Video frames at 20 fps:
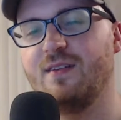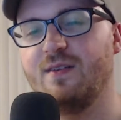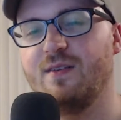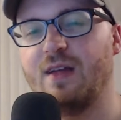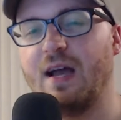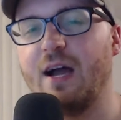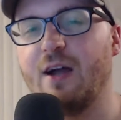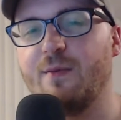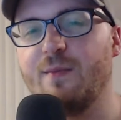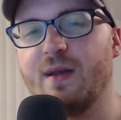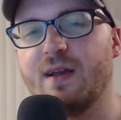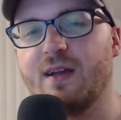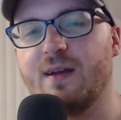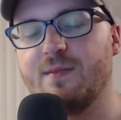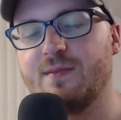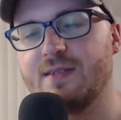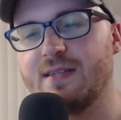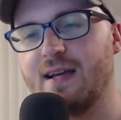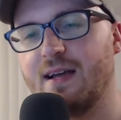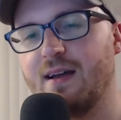Iron Man
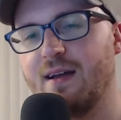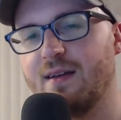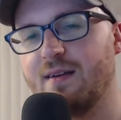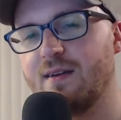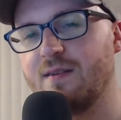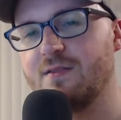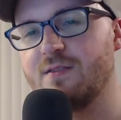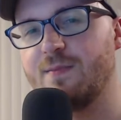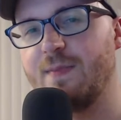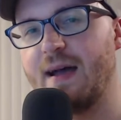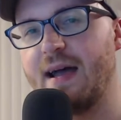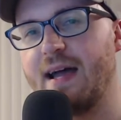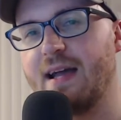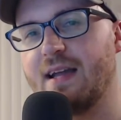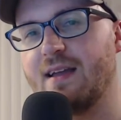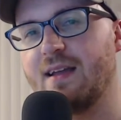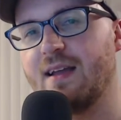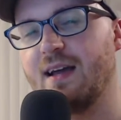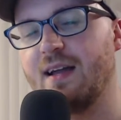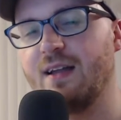comes
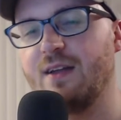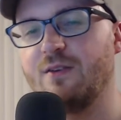back, it kind